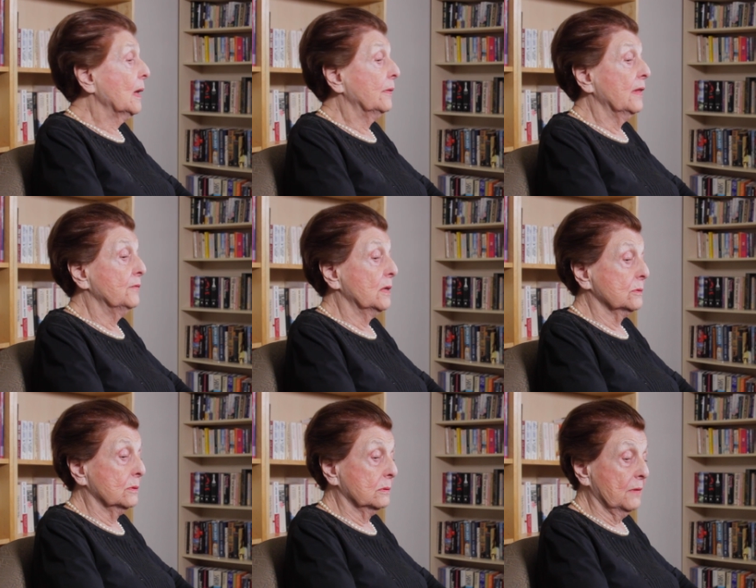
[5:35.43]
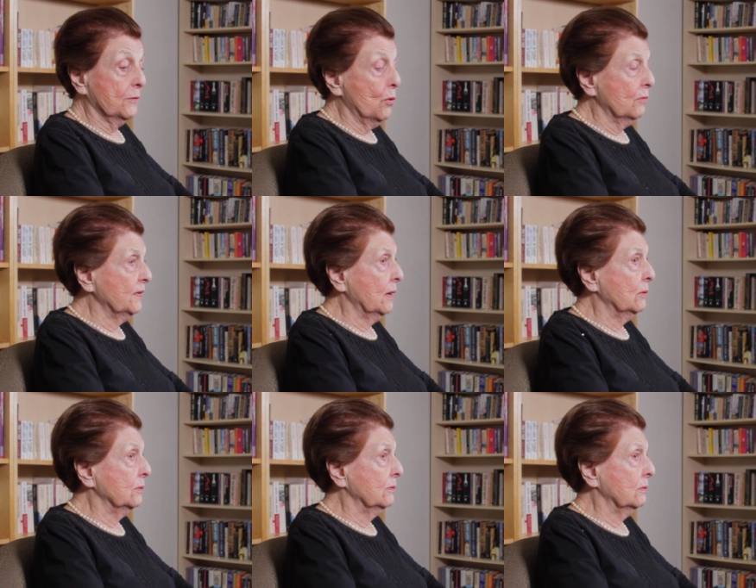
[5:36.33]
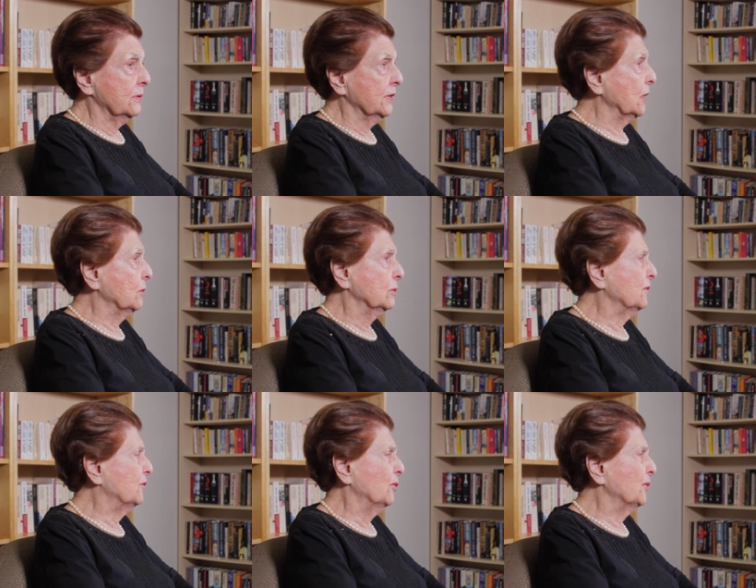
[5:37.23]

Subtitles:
They all were sitting on the floor.